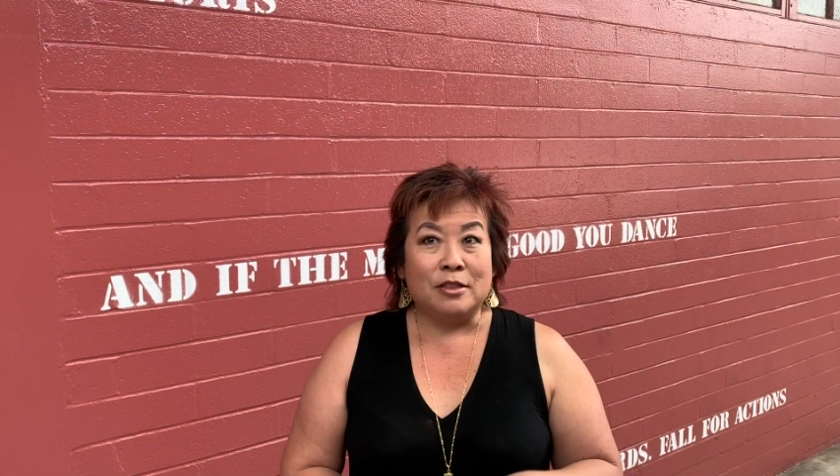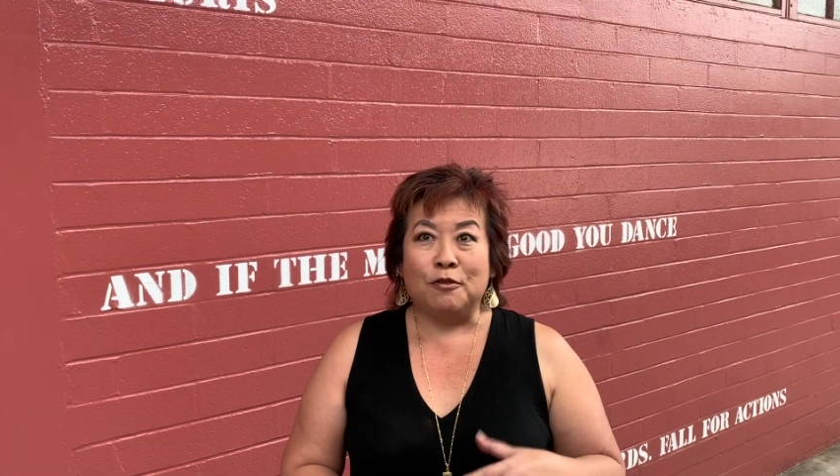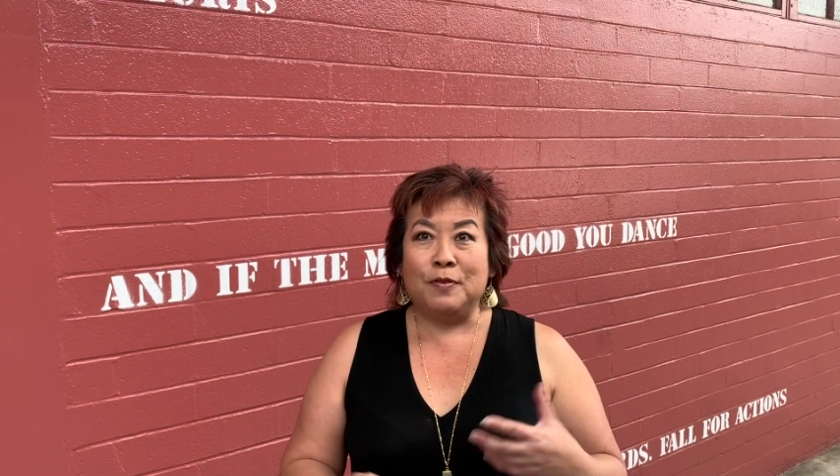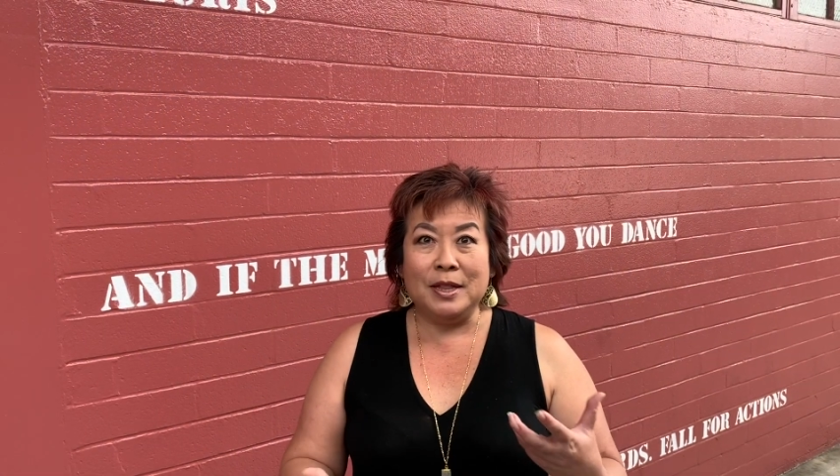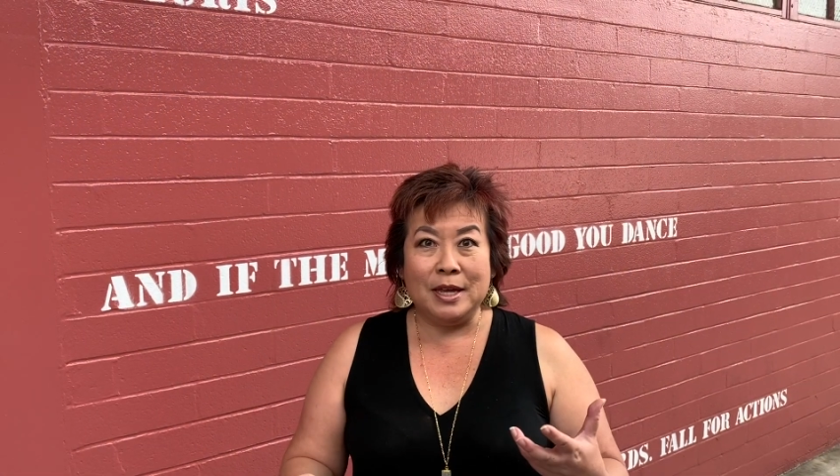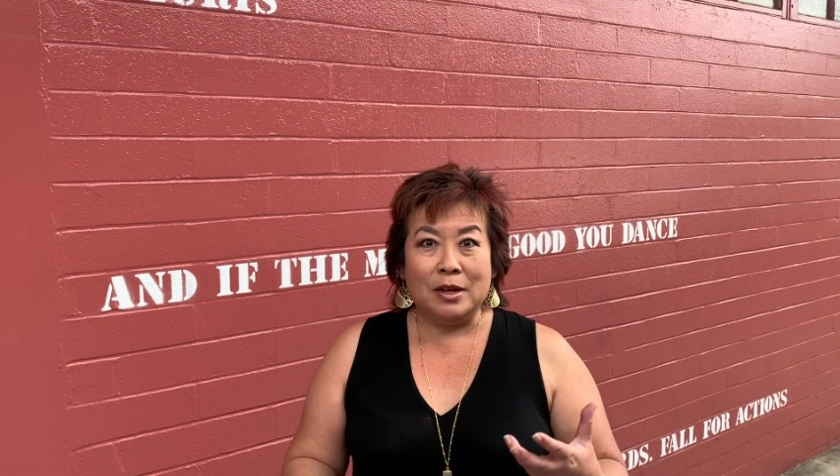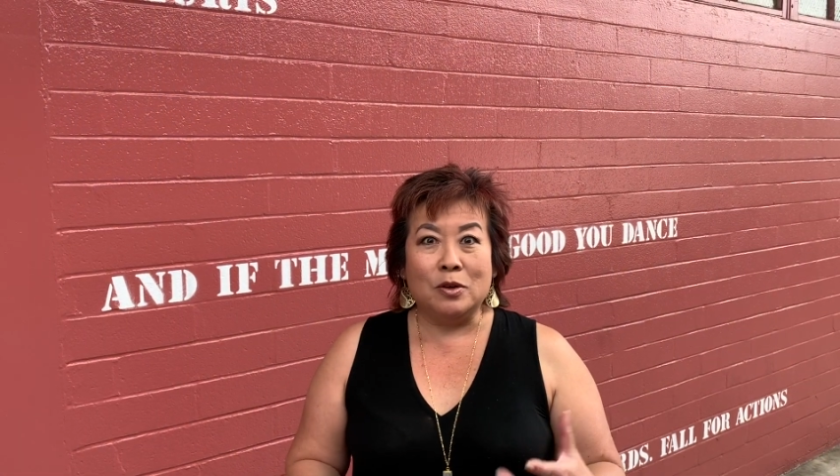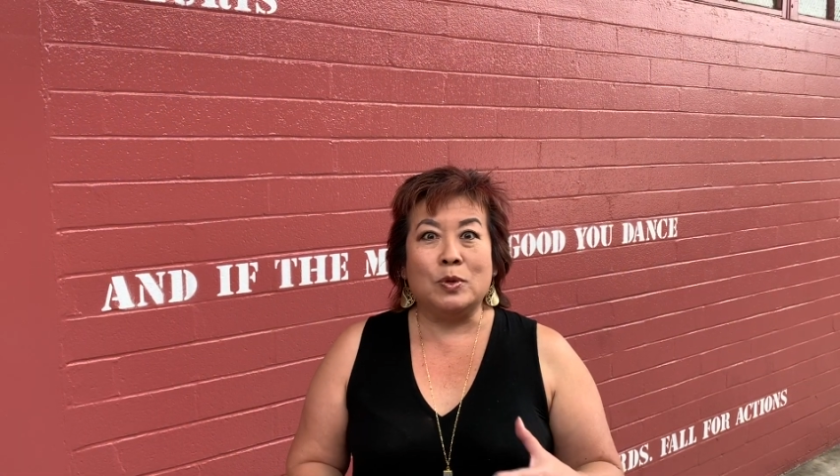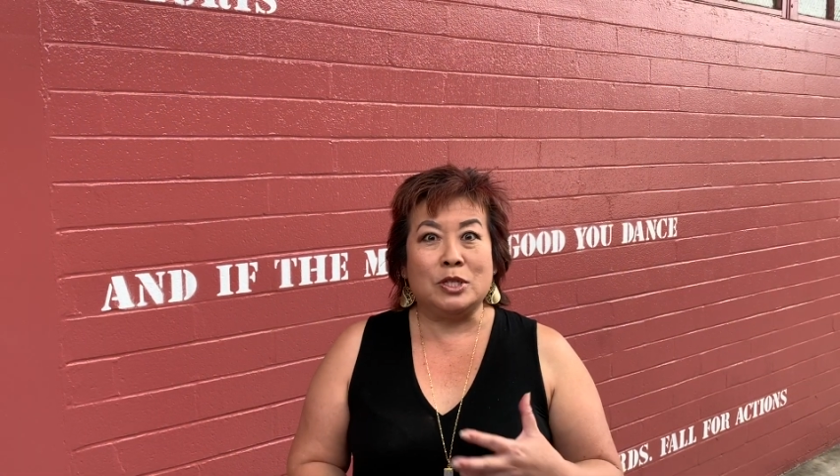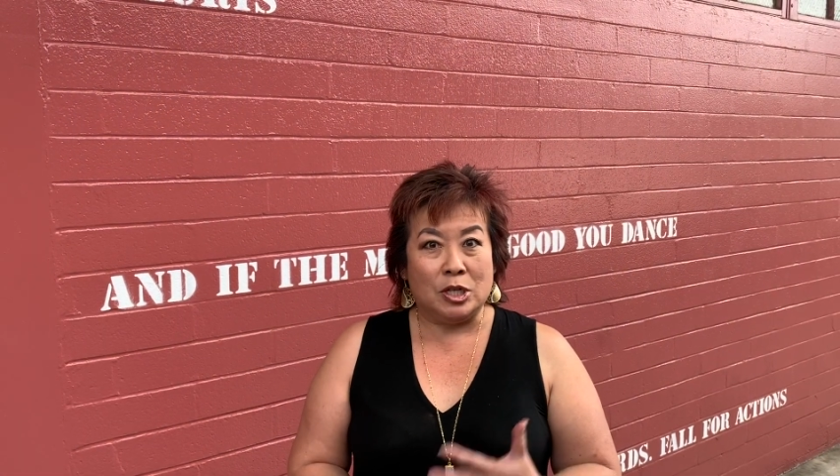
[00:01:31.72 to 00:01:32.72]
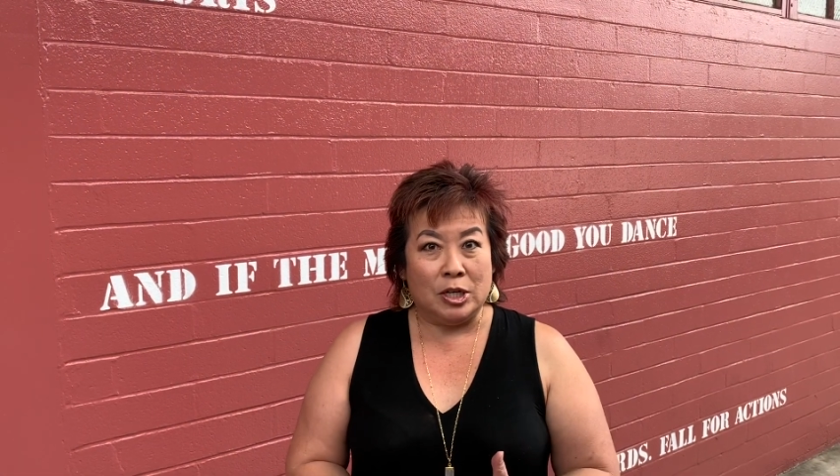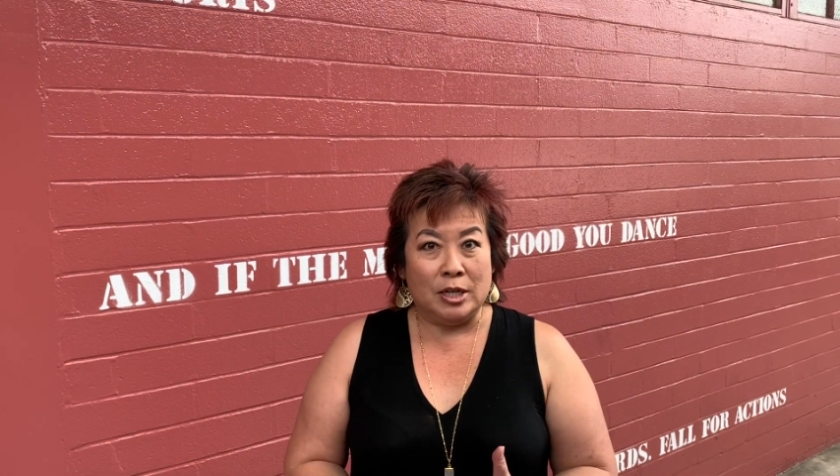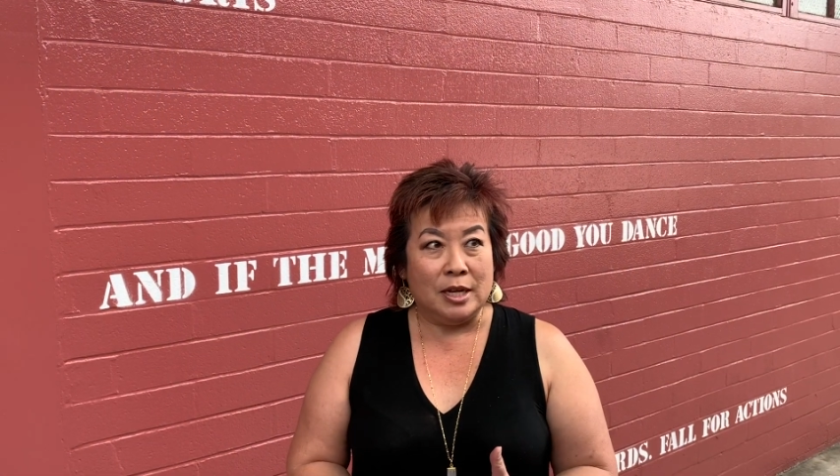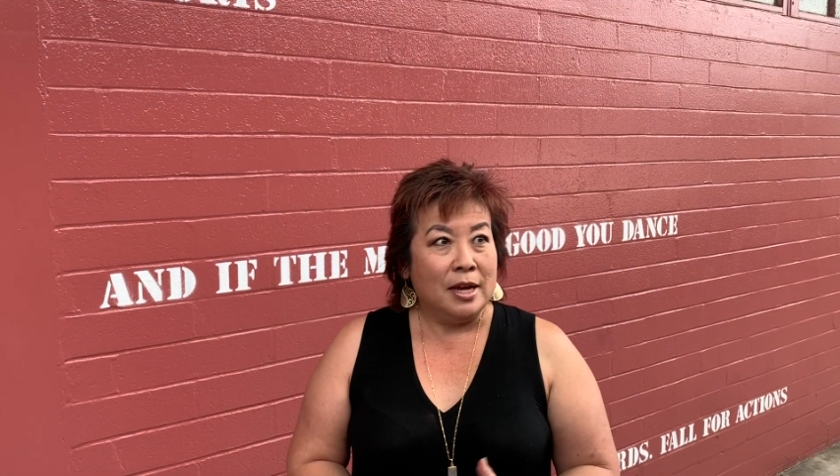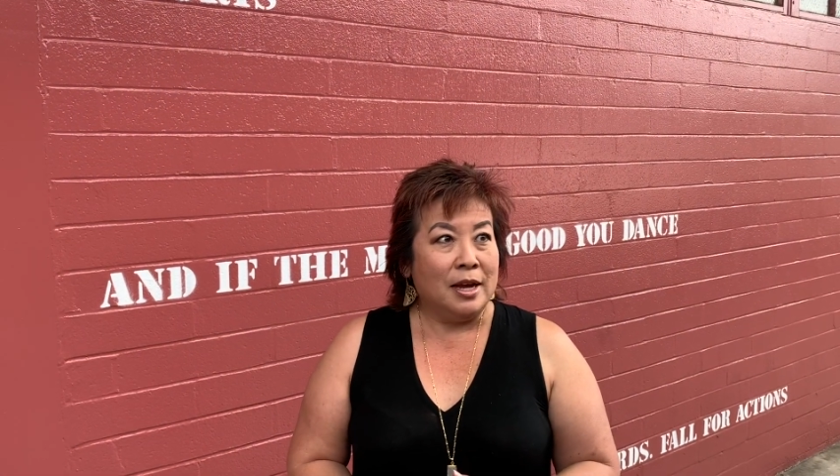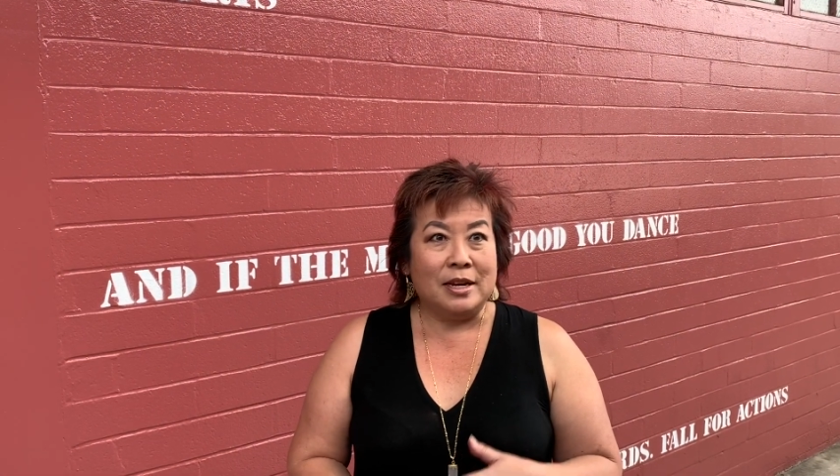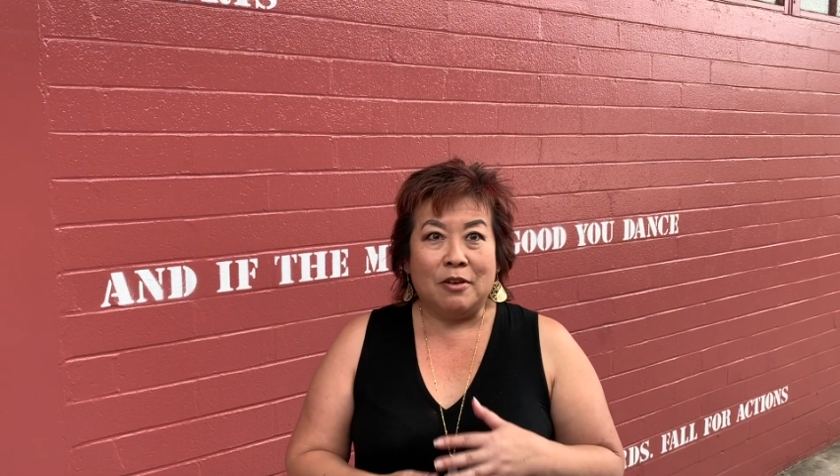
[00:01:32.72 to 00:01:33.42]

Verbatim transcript: The filling was good and